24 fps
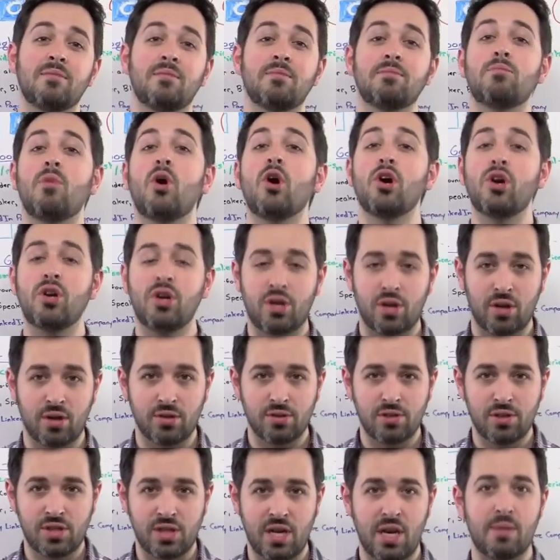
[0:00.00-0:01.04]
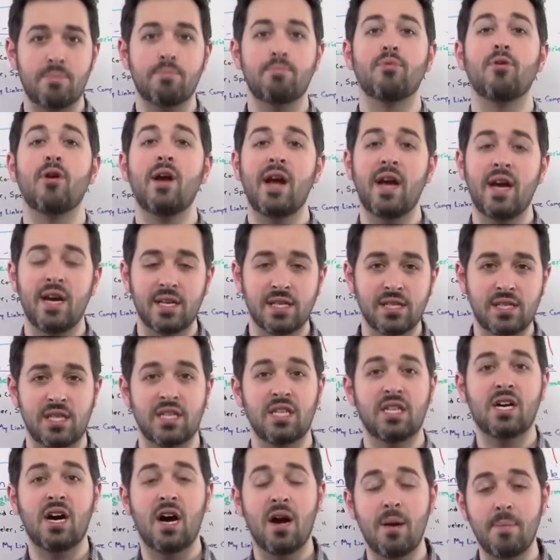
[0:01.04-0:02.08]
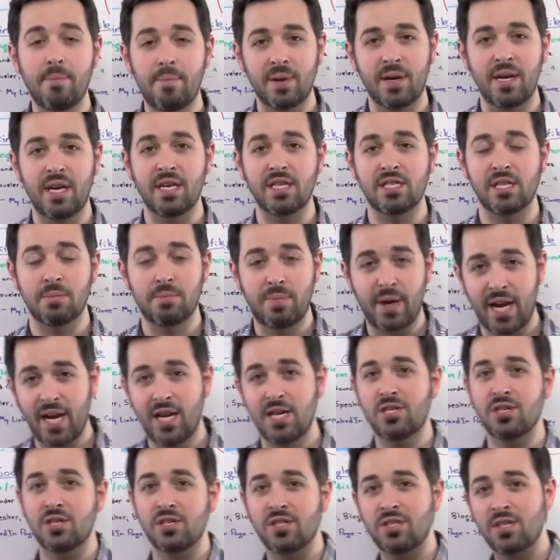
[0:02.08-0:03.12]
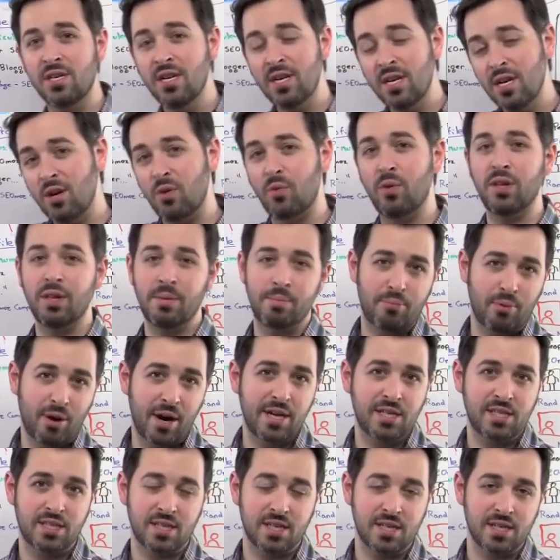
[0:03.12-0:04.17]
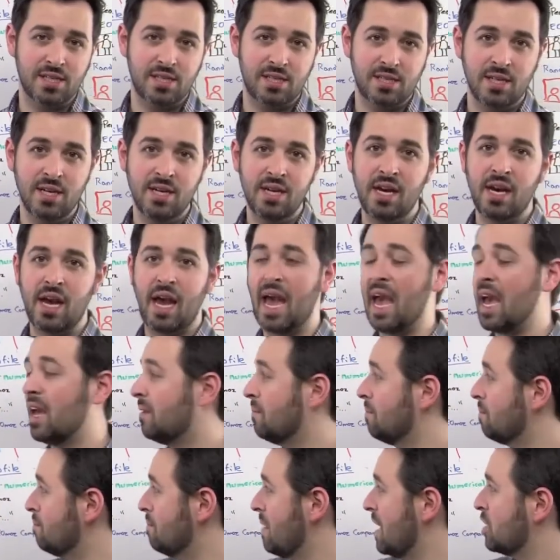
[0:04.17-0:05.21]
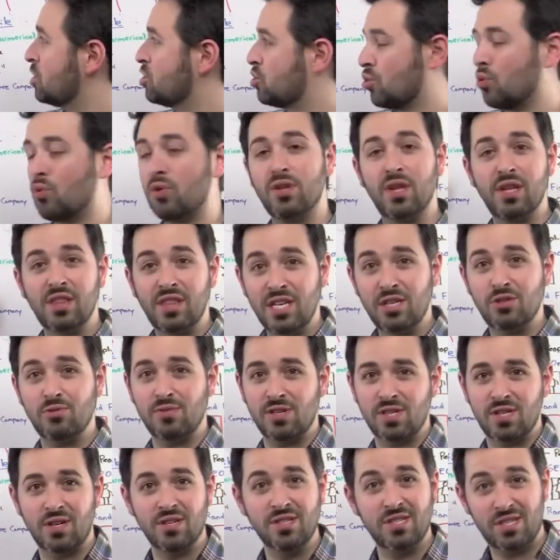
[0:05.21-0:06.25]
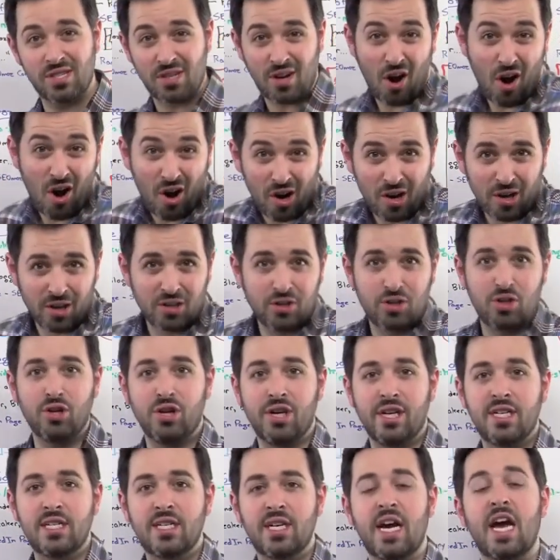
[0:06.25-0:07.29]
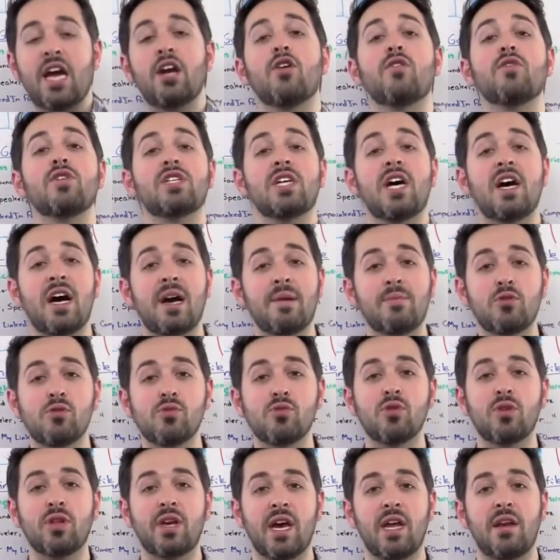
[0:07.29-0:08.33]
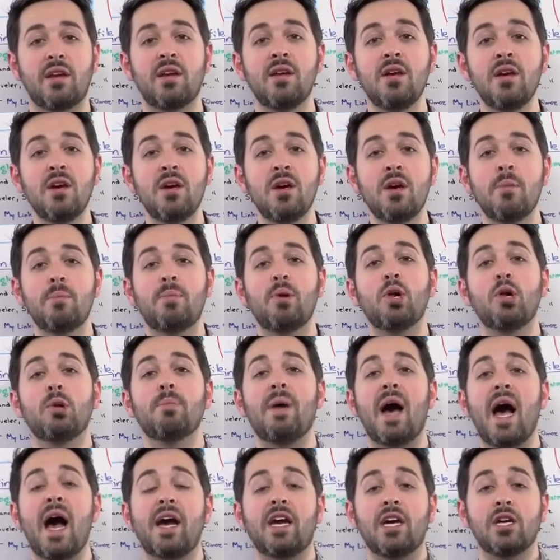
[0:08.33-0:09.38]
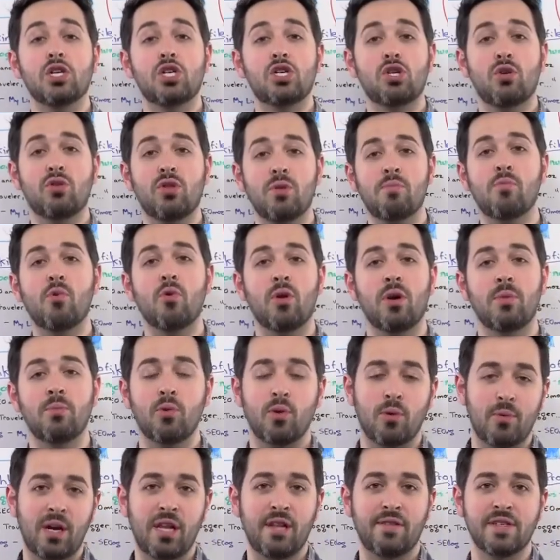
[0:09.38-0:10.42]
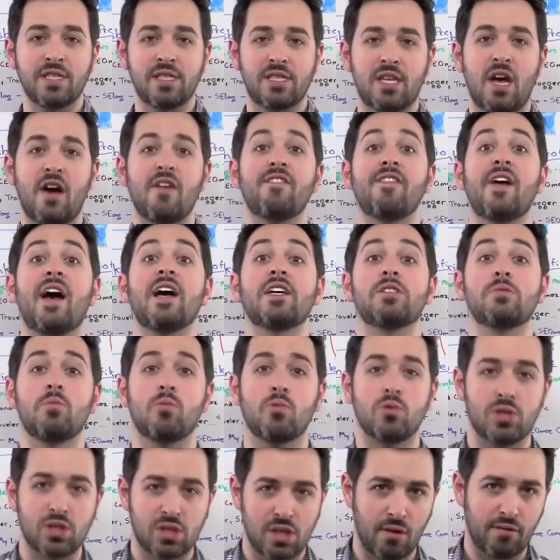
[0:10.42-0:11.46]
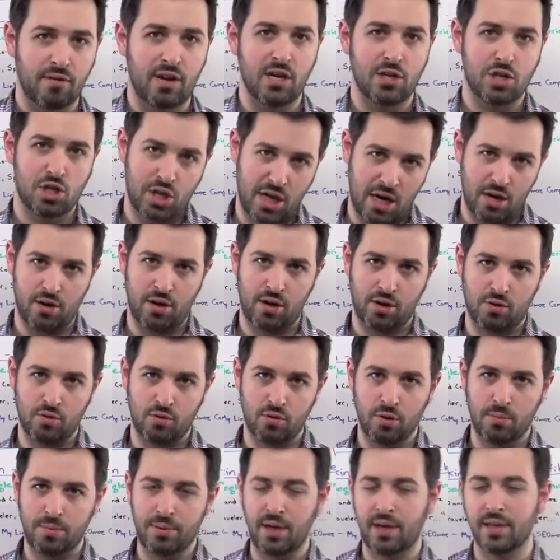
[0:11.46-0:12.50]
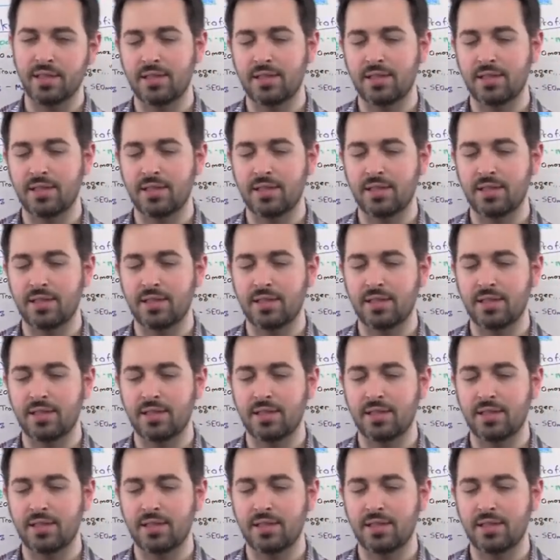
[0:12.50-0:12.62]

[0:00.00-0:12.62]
marketers and brands and companies and pages will embrace this and make sure that these results are good. And over time, Google can pull back and show them more and more relevant stuff as more stuff gets shared on Google+.